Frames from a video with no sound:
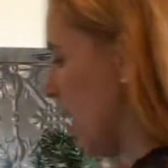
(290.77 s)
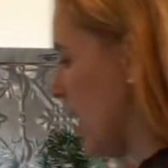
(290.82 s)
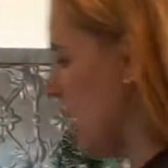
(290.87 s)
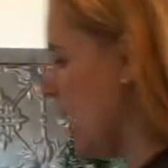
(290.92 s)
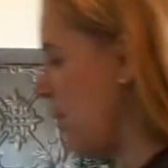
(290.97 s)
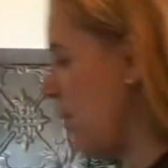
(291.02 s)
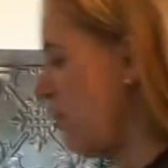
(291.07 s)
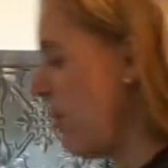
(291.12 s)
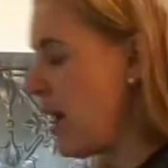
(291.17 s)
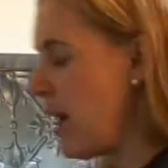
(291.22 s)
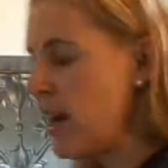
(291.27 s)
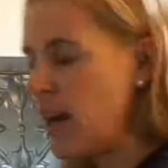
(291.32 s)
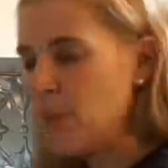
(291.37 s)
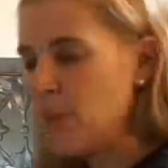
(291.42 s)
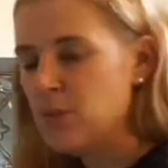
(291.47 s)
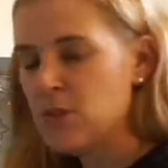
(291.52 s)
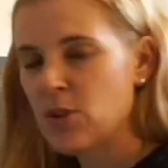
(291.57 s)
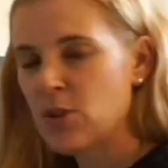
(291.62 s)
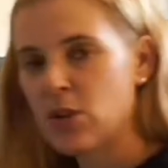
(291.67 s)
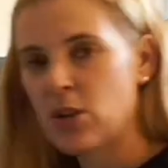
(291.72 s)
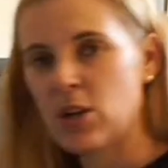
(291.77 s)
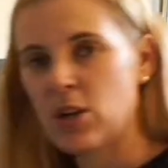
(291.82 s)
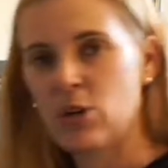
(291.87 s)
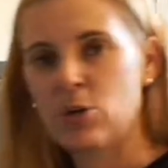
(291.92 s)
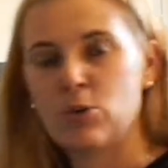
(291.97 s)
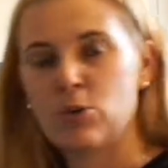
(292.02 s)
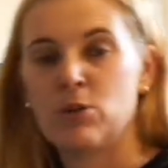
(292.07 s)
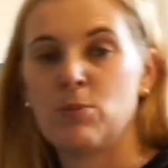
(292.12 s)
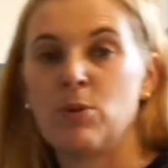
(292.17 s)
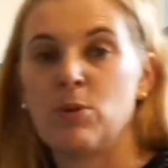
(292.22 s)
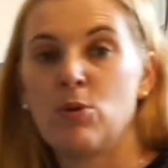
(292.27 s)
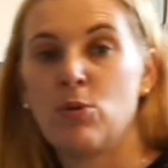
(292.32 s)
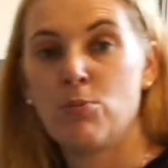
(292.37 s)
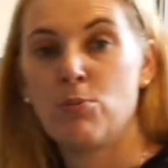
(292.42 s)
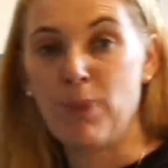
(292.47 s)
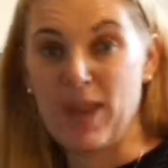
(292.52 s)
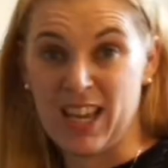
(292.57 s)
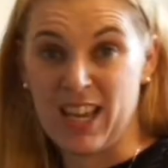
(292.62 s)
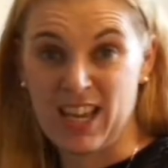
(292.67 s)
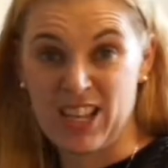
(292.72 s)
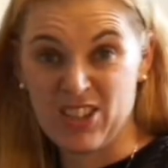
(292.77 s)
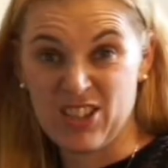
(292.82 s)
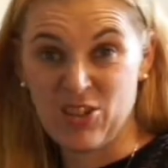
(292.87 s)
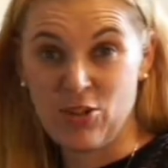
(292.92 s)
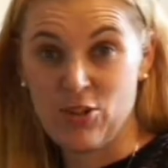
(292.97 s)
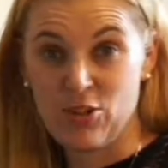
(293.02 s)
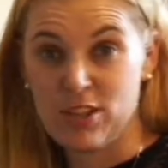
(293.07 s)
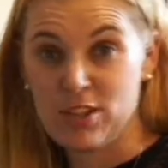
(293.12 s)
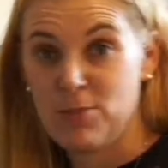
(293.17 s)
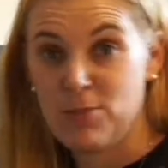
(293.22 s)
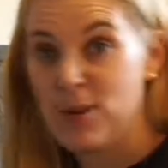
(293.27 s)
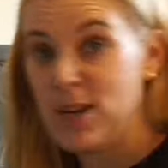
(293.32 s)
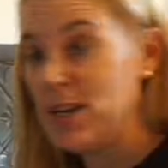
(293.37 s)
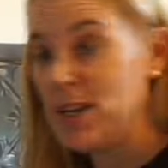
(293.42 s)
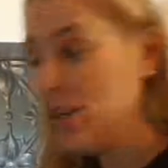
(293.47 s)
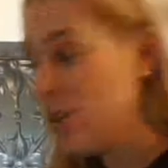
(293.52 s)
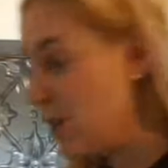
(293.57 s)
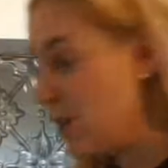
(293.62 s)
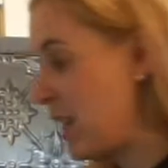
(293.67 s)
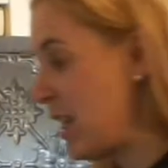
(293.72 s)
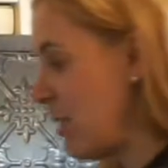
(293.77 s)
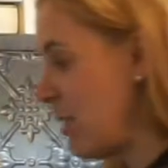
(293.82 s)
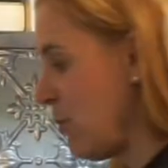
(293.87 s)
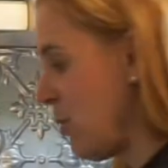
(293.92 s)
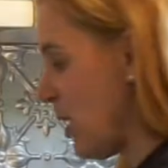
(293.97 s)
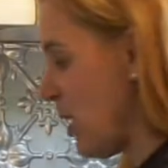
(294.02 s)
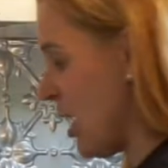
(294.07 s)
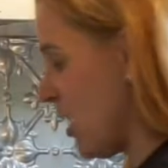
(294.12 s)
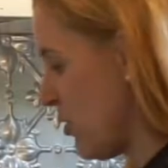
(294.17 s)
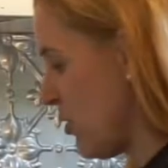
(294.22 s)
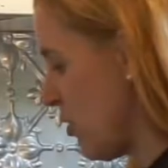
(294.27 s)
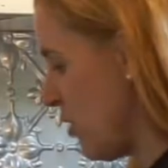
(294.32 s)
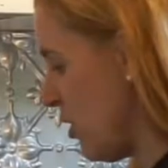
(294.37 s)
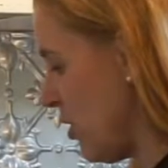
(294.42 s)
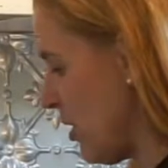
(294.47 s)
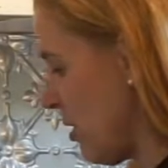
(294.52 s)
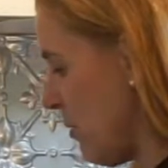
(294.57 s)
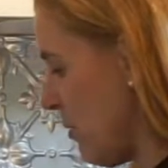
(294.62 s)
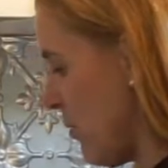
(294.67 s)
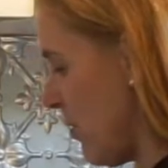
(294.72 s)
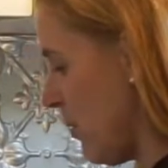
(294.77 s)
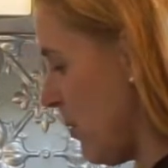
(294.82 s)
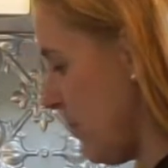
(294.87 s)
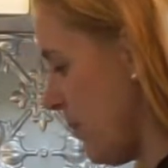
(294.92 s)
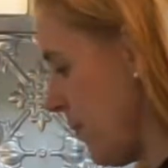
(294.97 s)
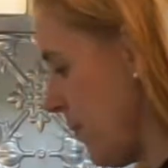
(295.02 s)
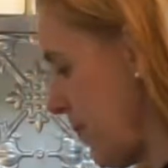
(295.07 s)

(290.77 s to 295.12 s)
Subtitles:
Now bicarb soda can also be called baking soda, depending on again what country you come from.